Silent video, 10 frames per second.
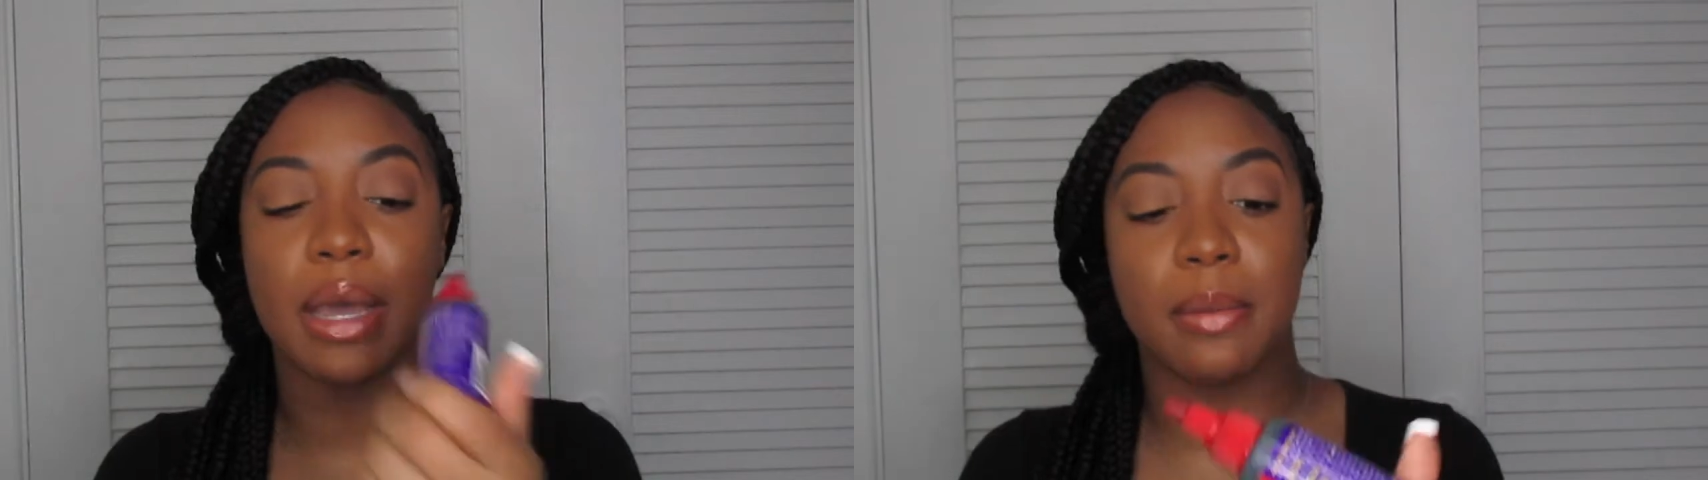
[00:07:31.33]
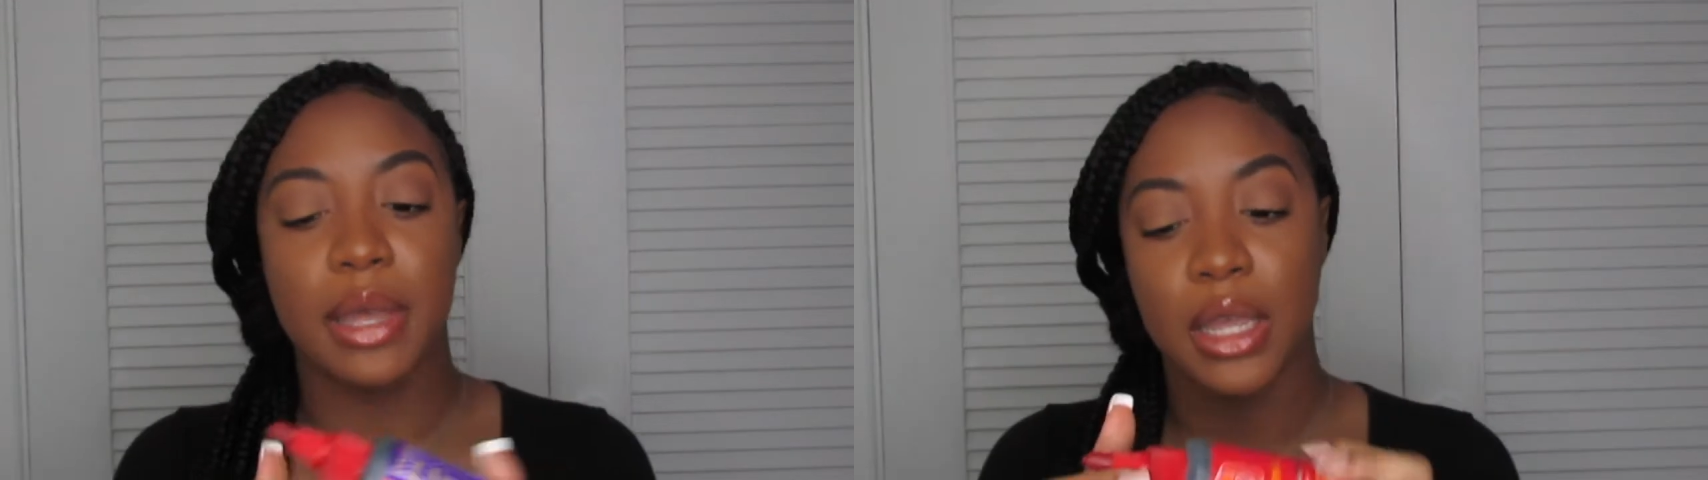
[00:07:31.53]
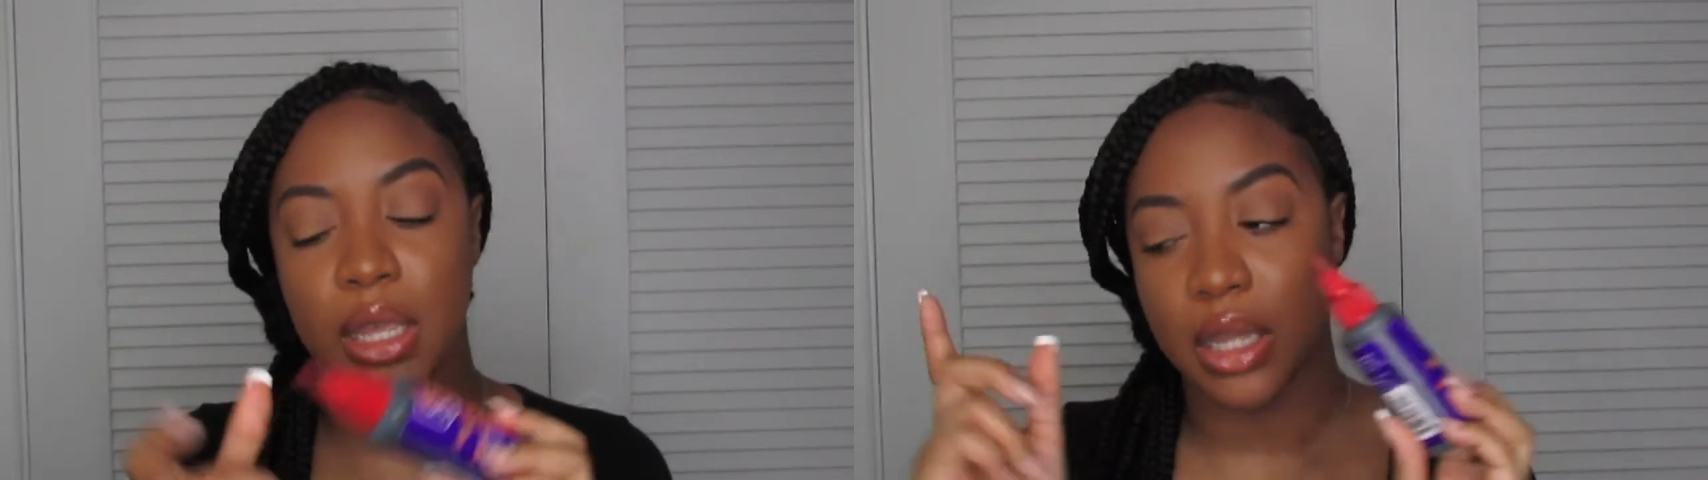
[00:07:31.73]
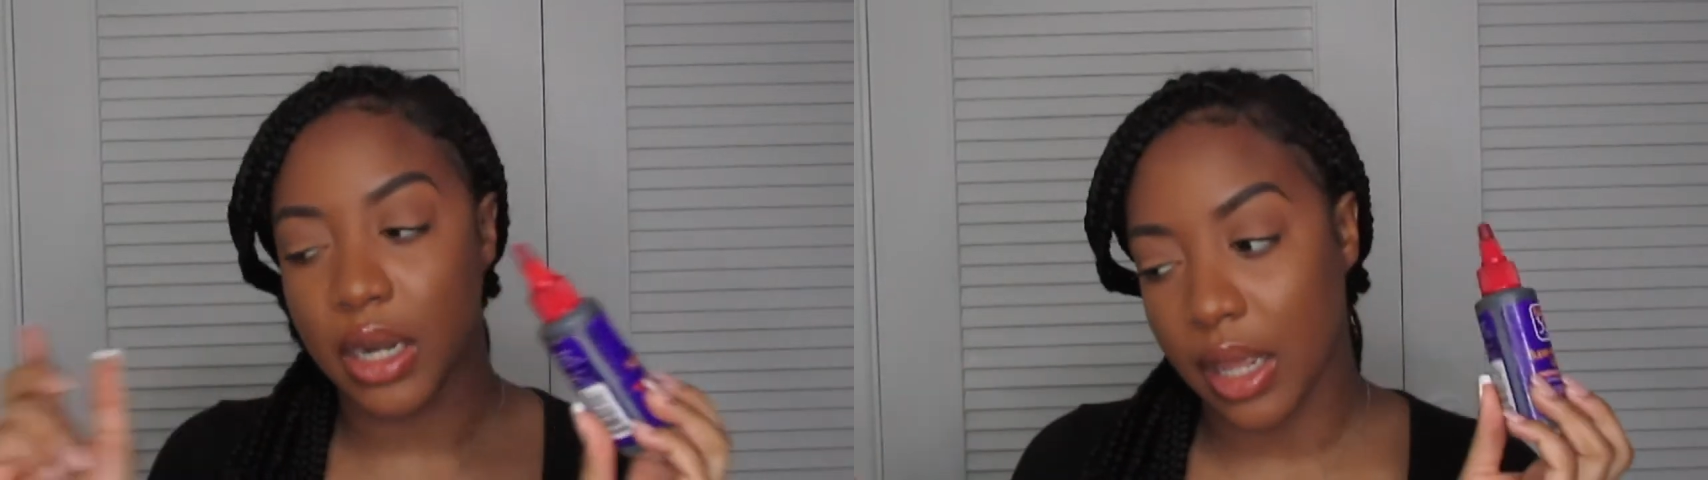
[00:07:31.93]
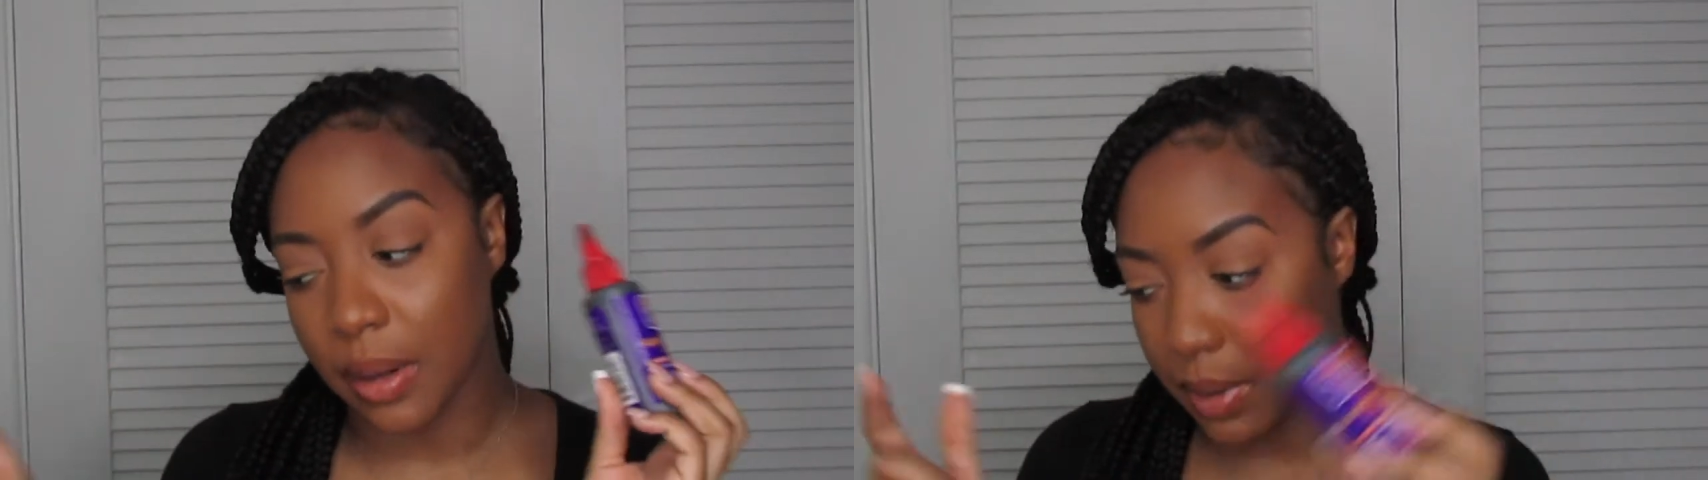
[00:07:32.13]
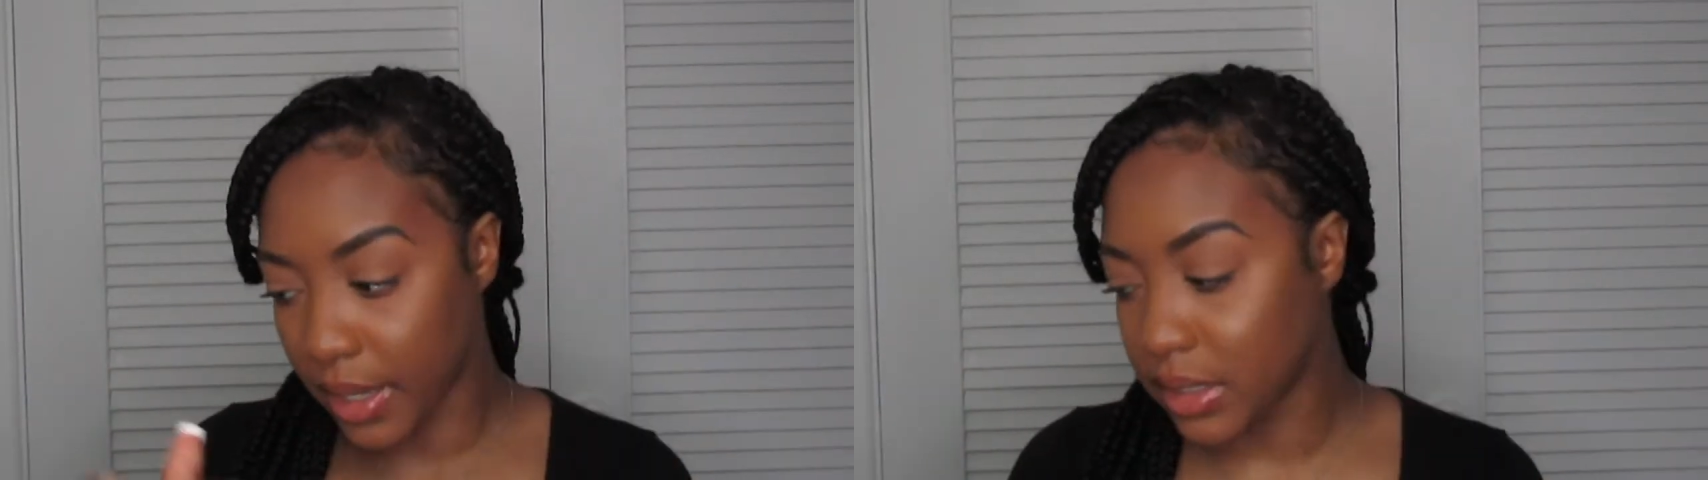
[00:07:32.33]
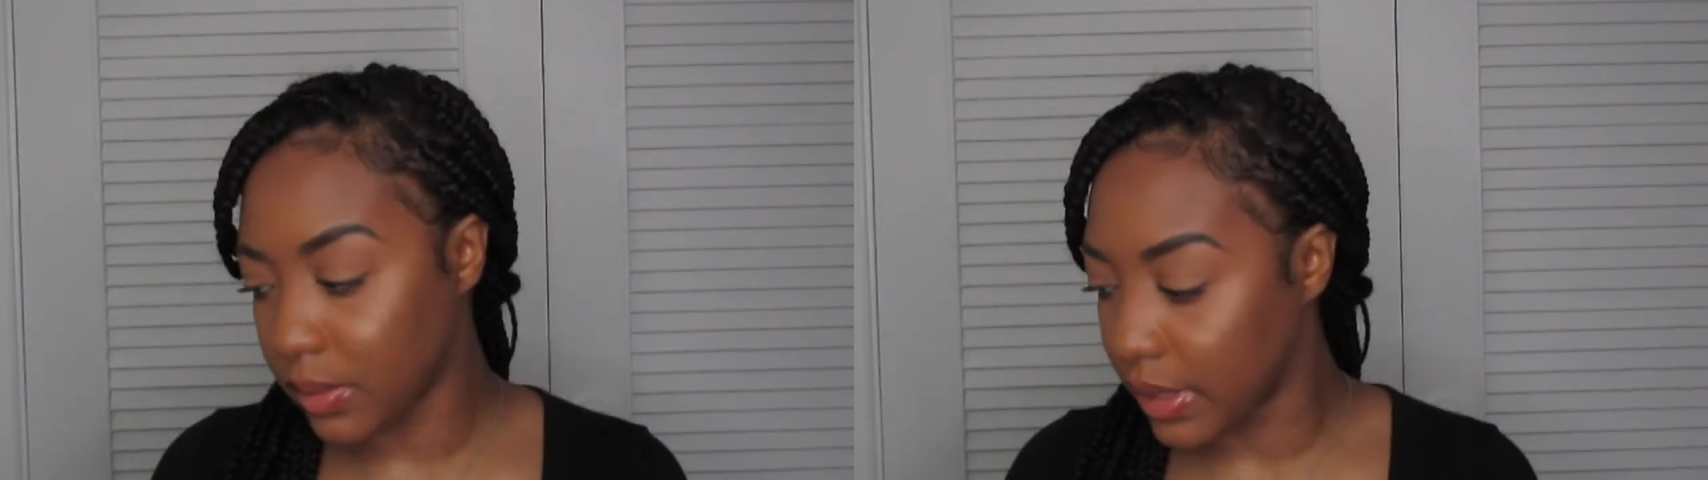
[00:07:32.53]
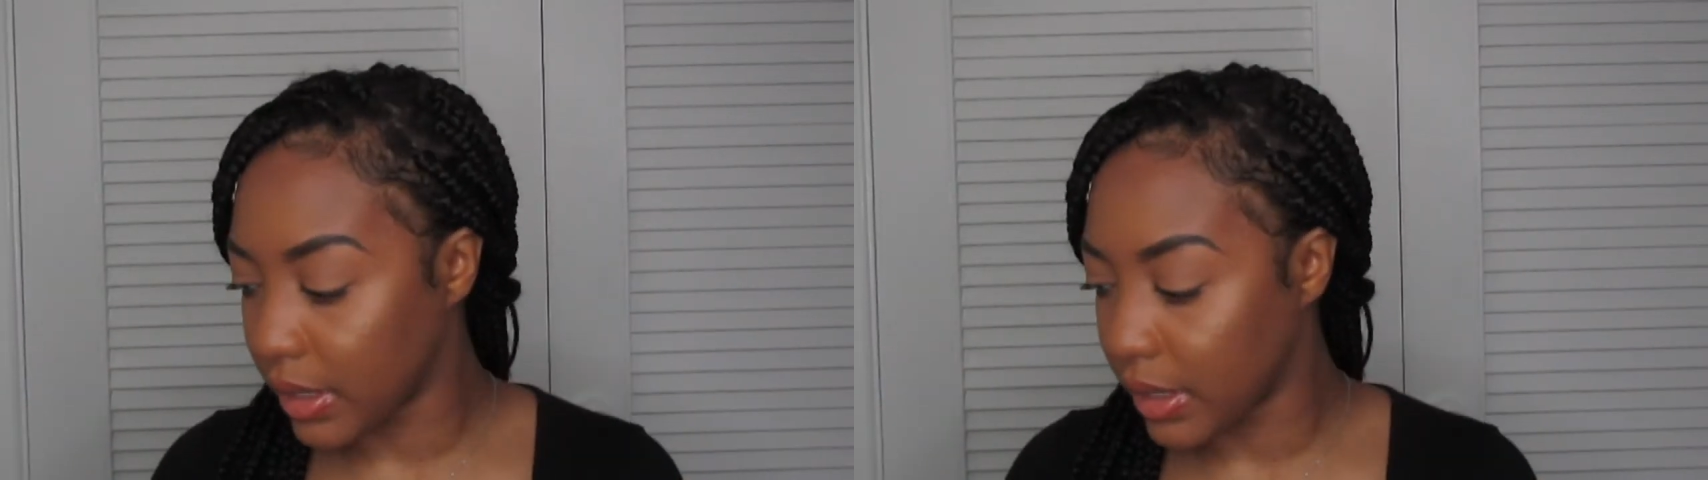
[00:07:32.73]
of my hand and apply it to my